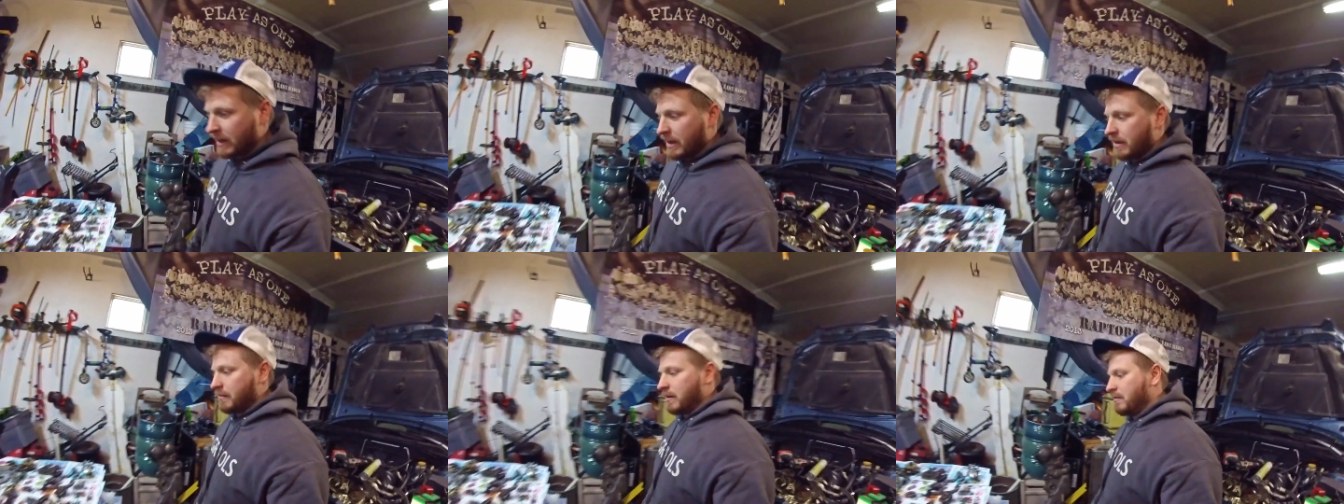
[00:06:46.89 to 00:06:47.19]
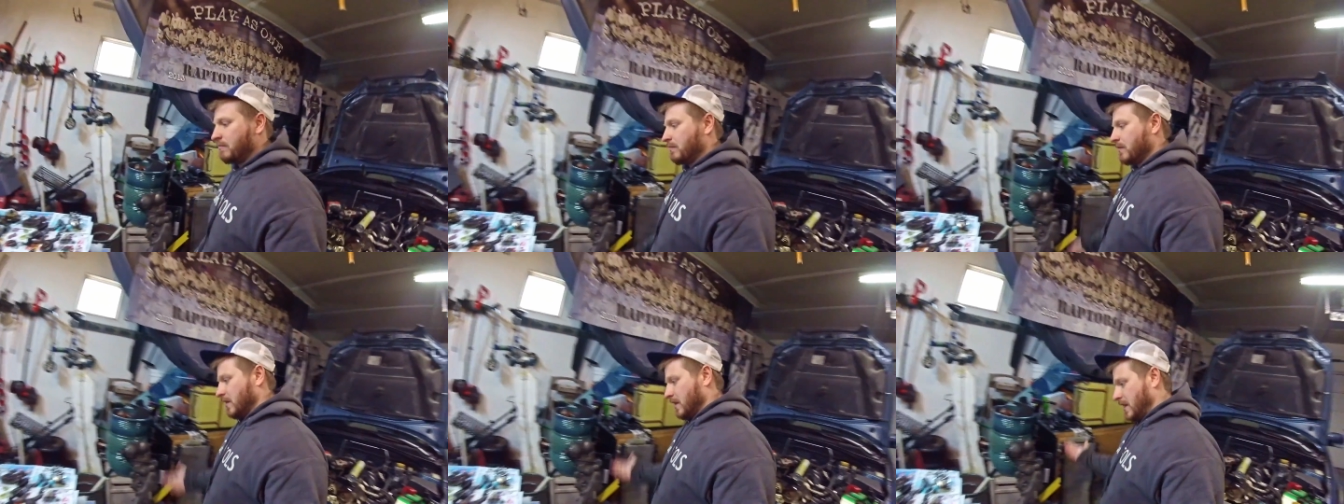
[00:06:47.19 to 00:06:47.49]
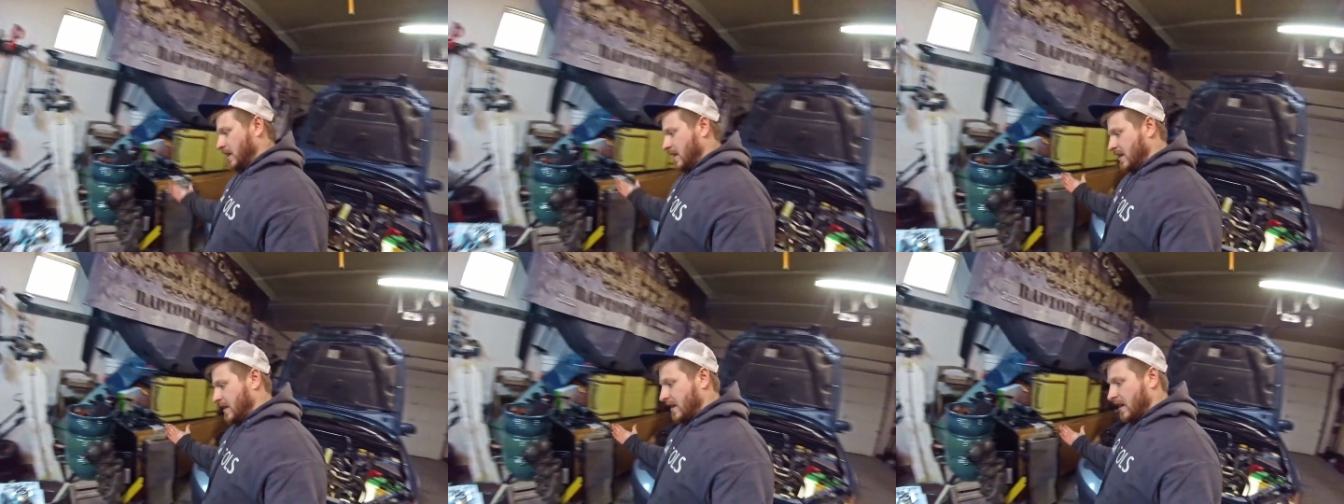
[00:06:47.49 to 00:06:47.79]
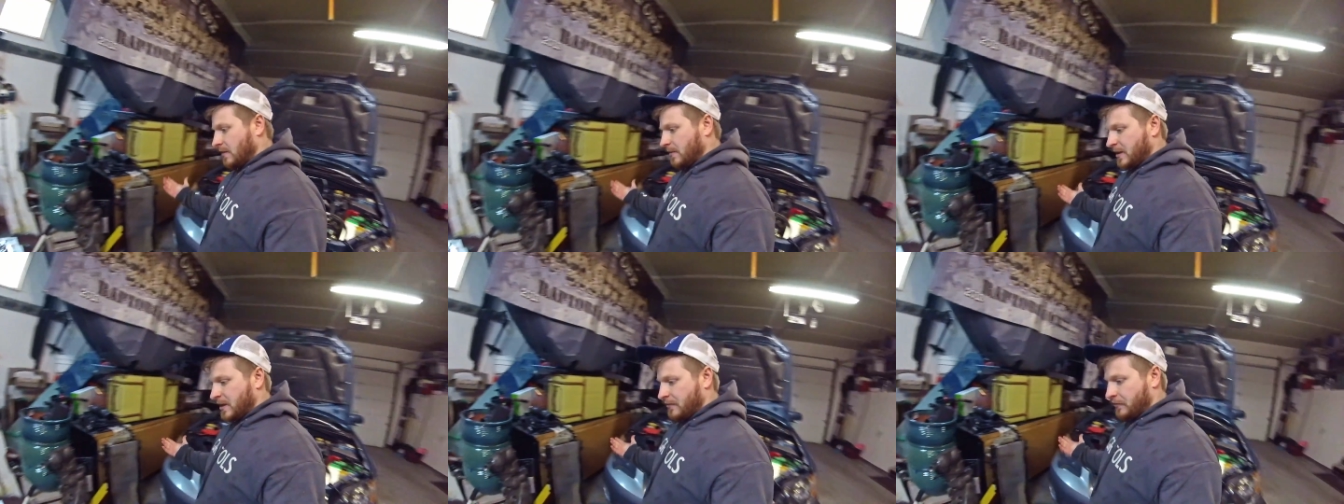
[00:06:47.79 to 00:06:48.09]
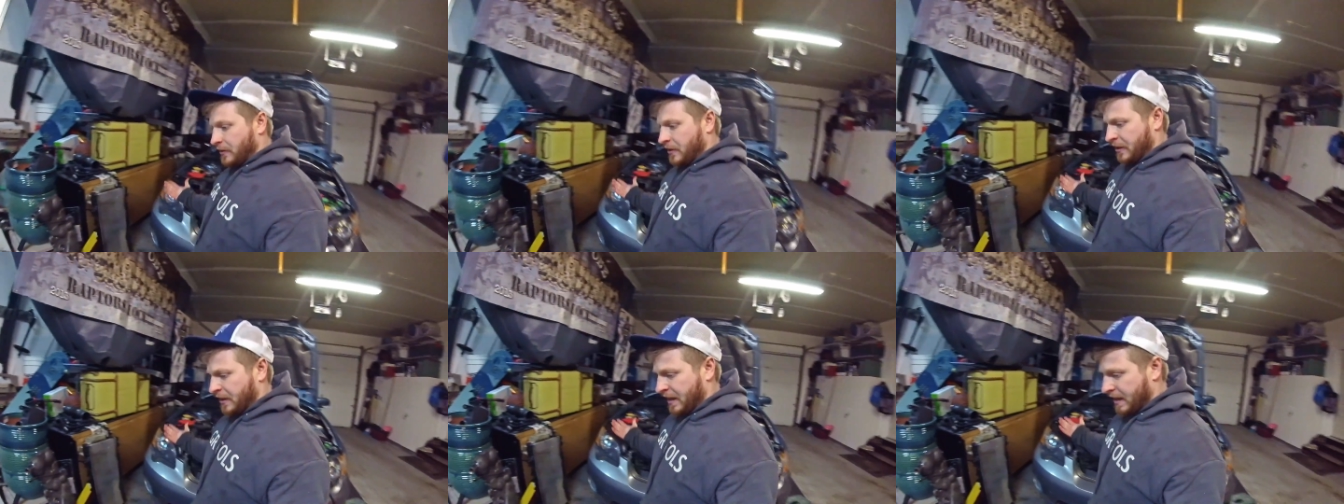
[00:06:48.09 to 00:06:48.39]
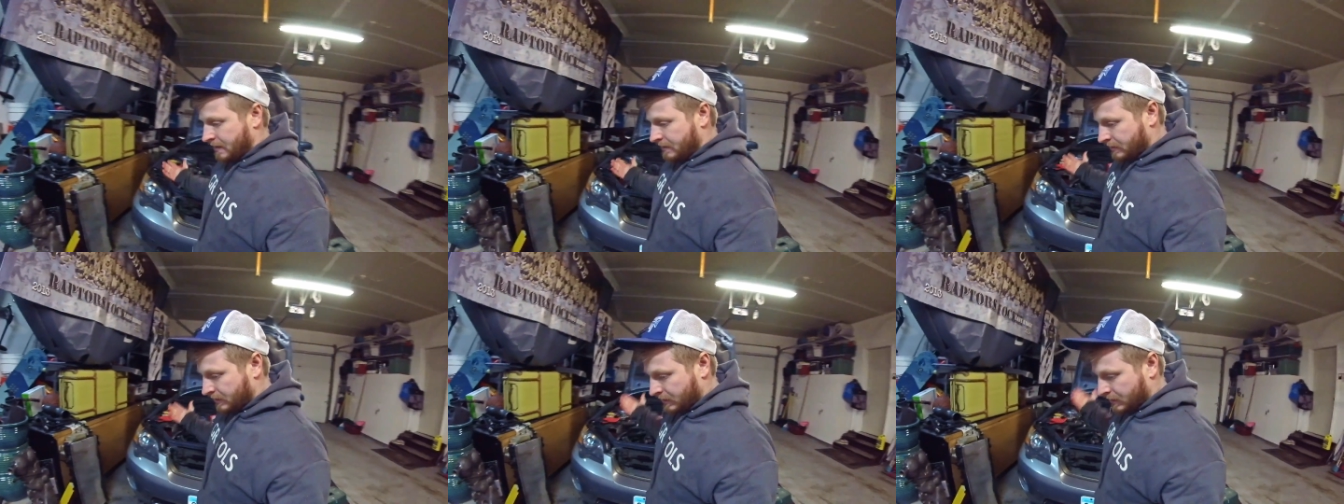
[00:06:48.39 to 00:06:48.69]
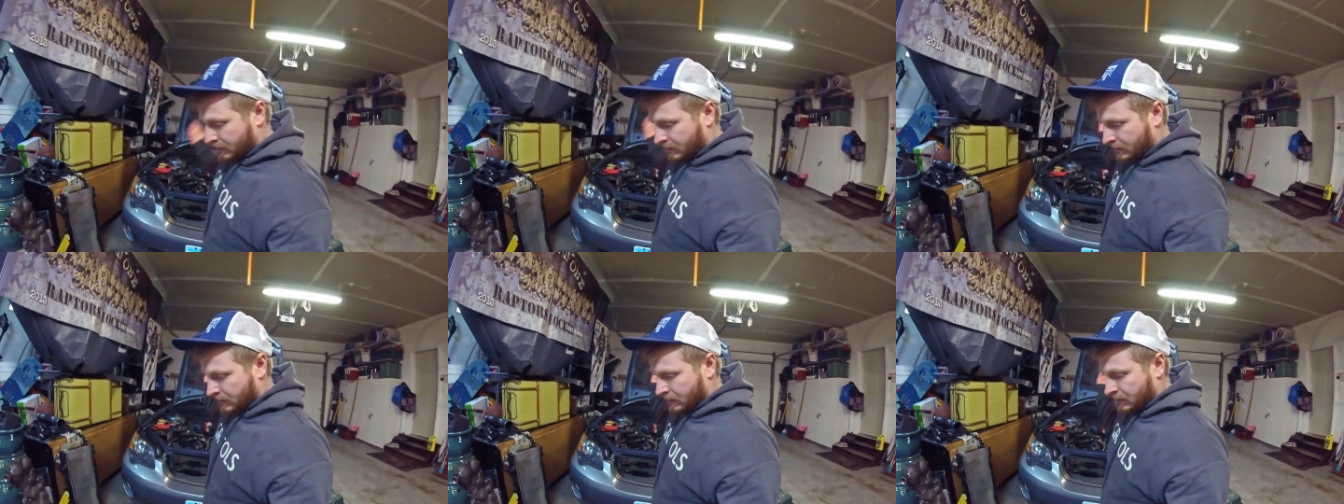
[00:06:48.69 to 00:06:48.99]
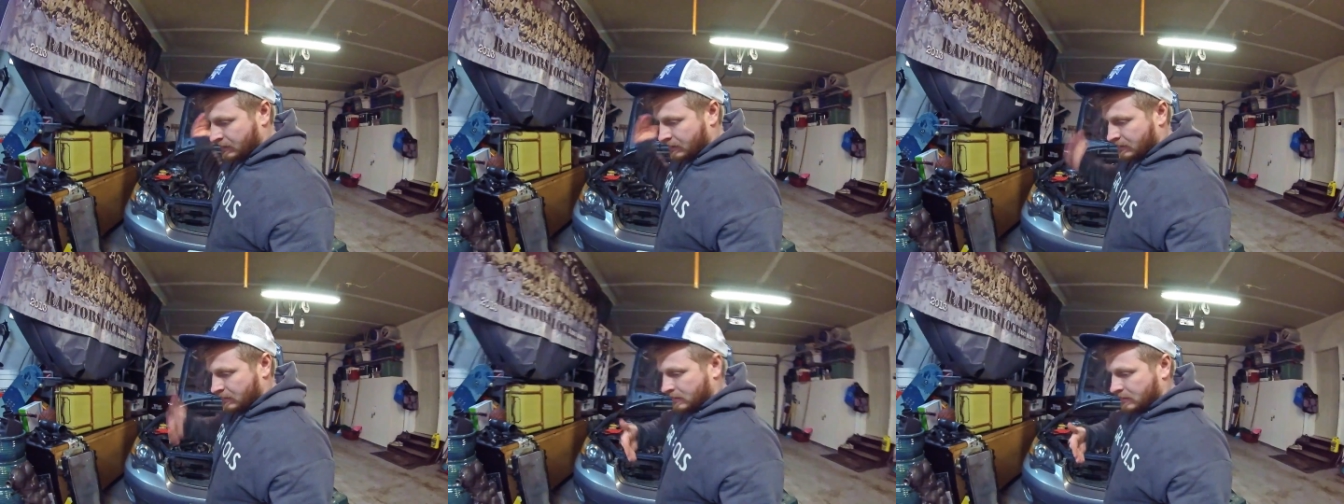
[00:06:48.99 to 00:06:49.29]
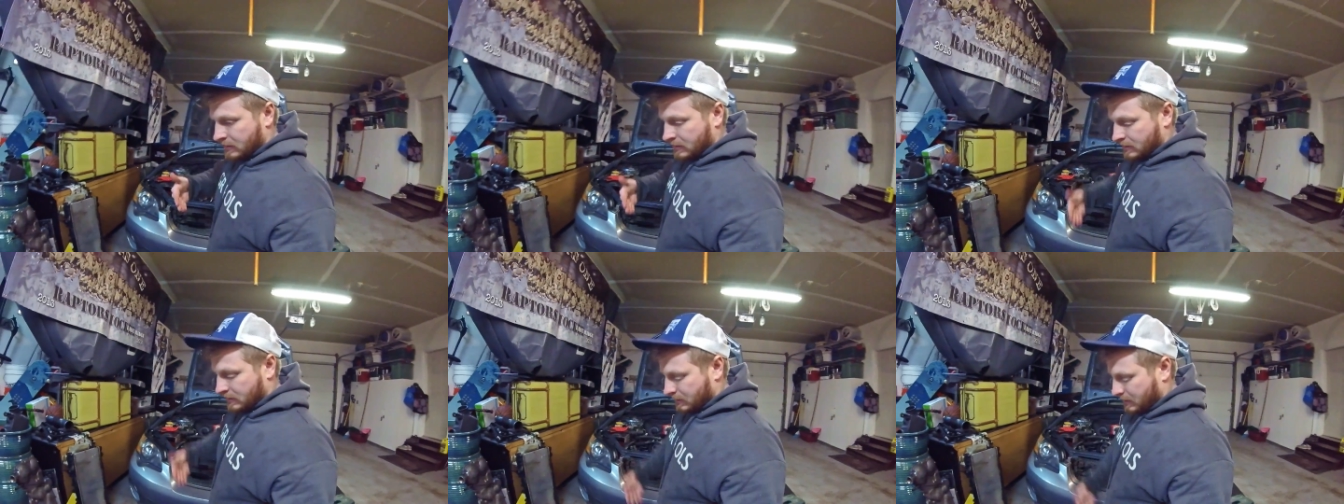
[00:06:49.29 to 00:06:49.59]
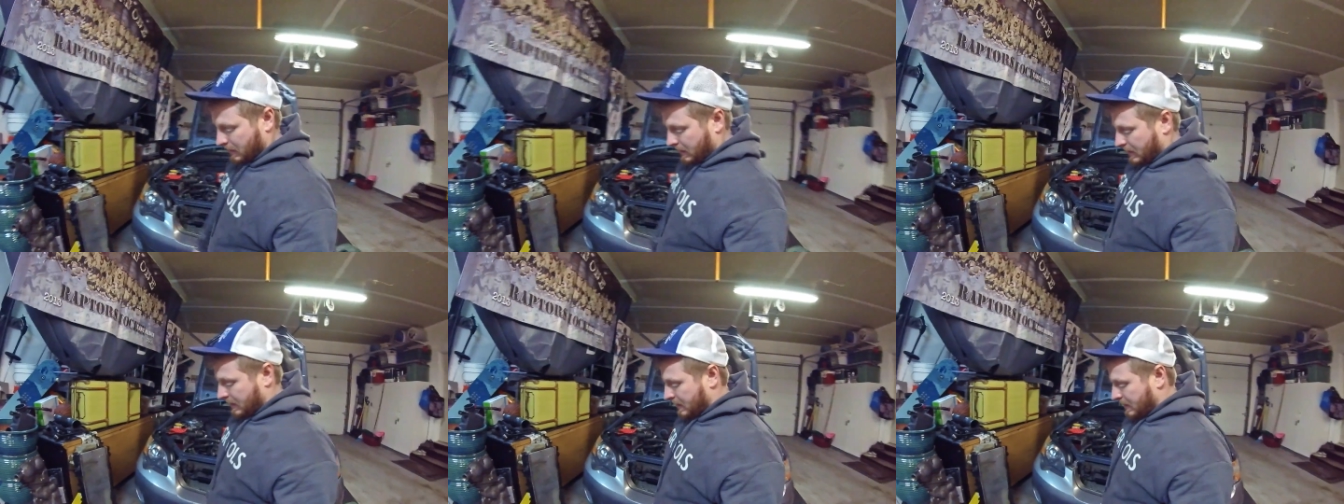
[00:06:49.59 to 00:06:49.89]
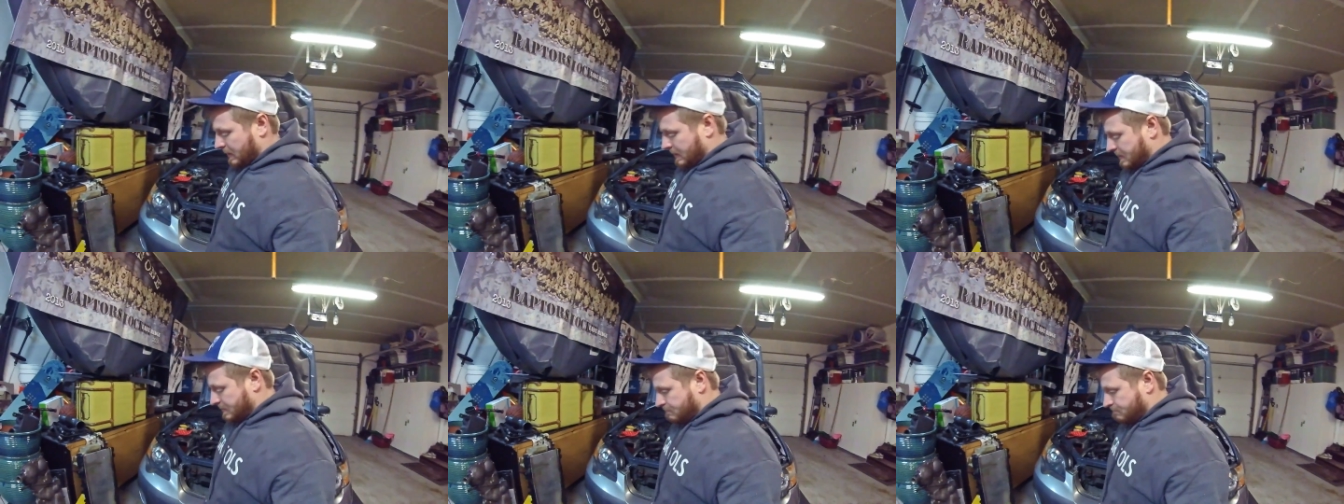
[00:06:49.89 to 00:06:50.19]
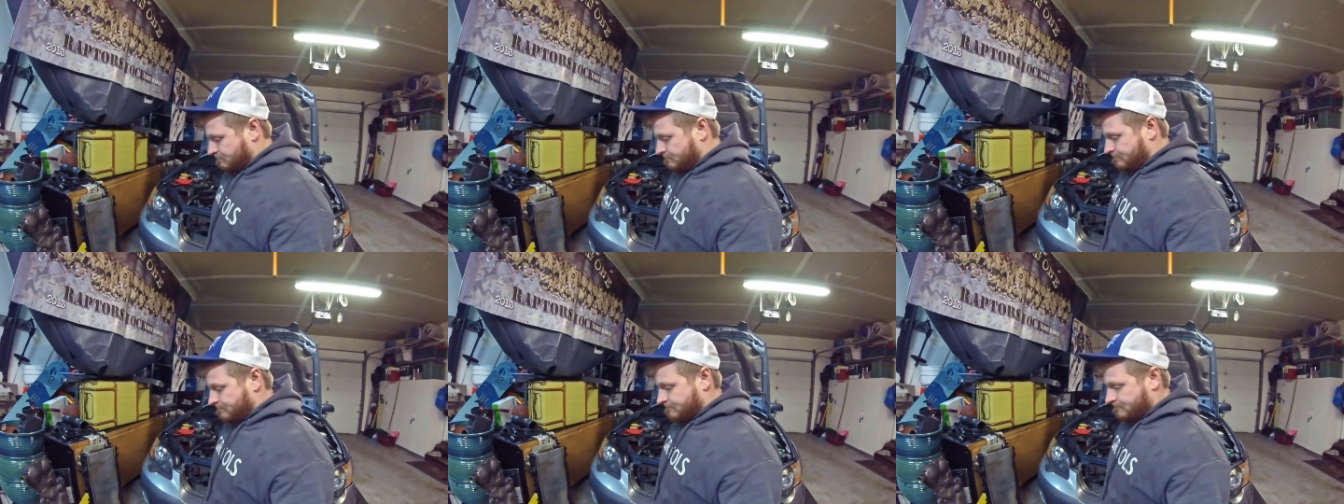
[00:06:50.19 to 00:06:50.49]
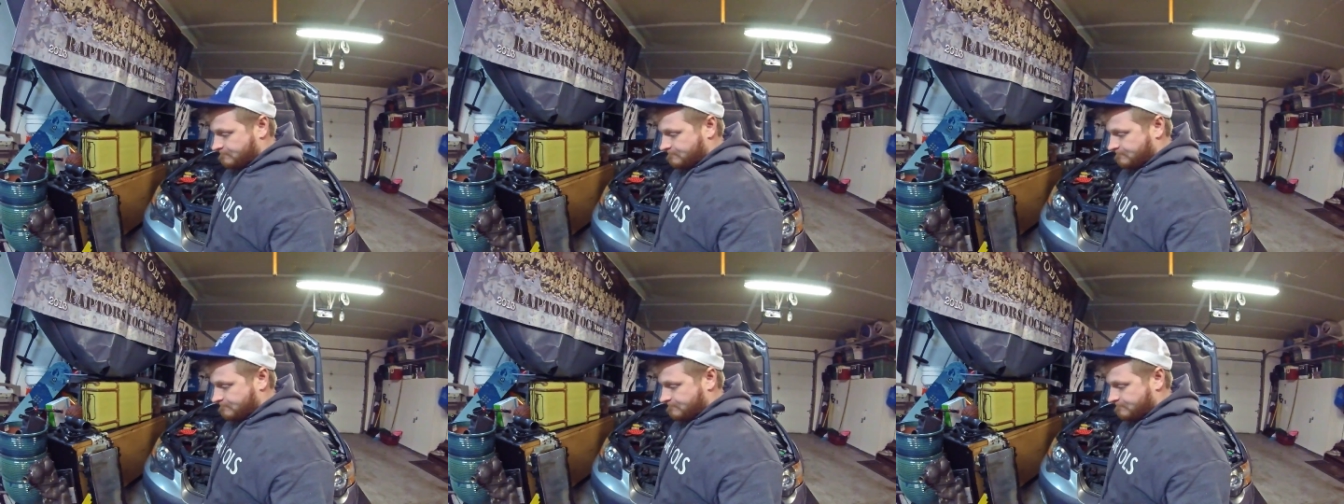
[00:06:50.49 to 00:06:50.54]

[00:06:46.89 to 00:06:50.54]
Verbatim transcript: Anyway, uh, that'll be it for today. Um,